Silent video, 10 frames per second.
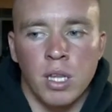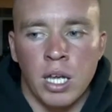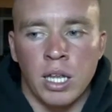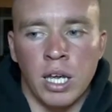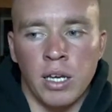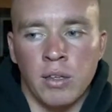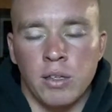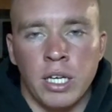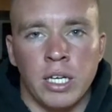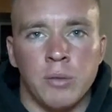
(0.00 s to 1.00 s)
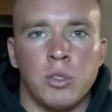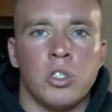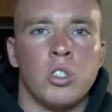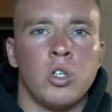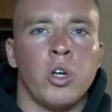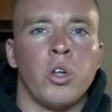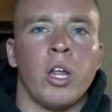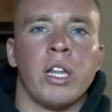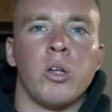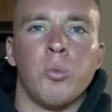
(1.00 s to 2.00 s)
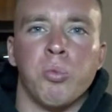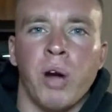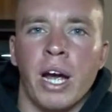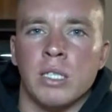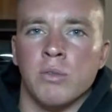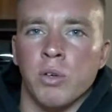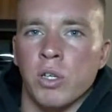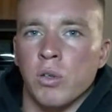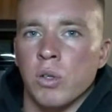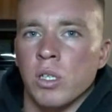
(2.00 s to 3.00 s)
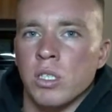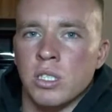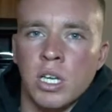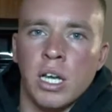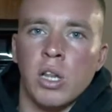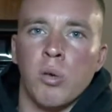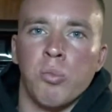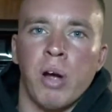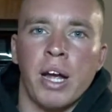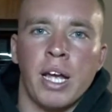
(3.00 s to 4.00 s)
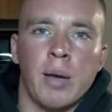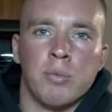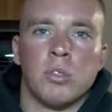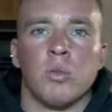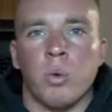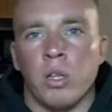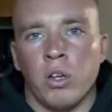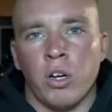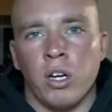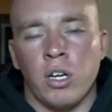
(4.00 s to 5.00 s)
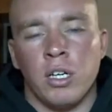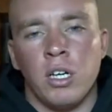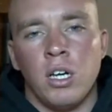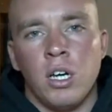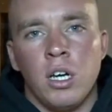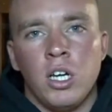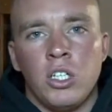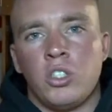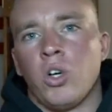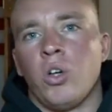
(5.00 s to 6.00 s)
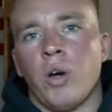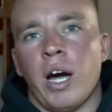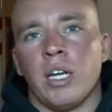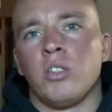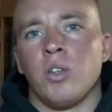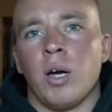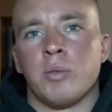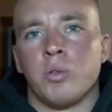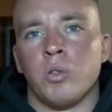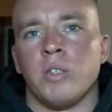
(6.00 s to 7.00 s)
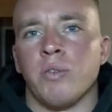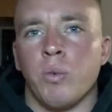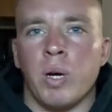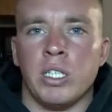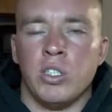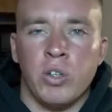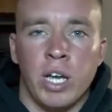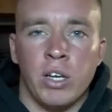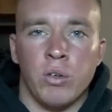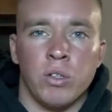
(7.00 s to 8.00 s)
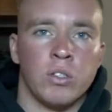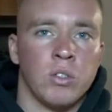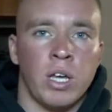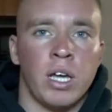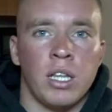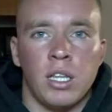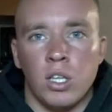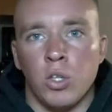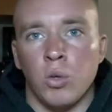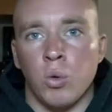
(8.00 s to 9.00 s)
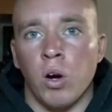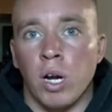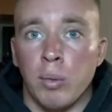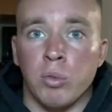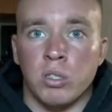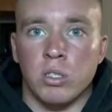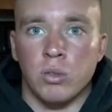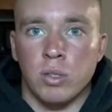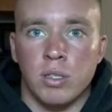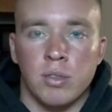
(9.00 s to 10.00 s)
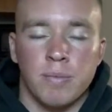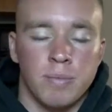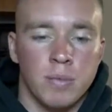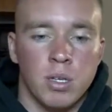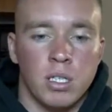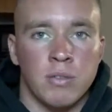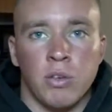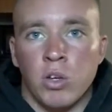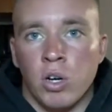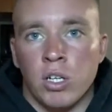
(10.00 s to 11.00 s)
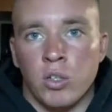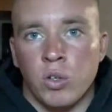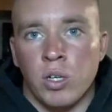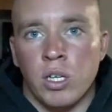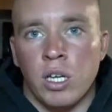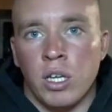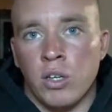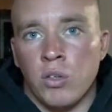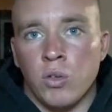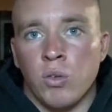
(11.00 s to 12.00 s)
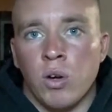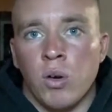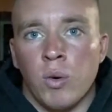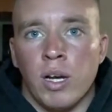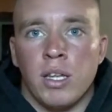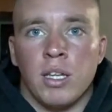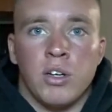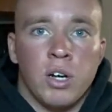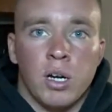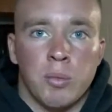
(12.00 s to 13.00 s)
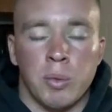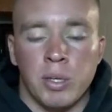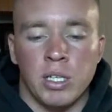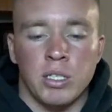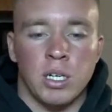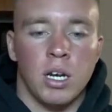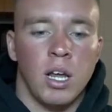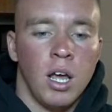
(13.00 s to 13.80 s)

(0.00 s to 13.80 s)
And they show you like little pracs before you do it. It's like a little prac app, so where they're gonna show you how to do the obstacle, different ways you can do it so that you are able to do it. Because if you don't know how to do it and you do it the wrong way, then you're not gonna be able to get it done.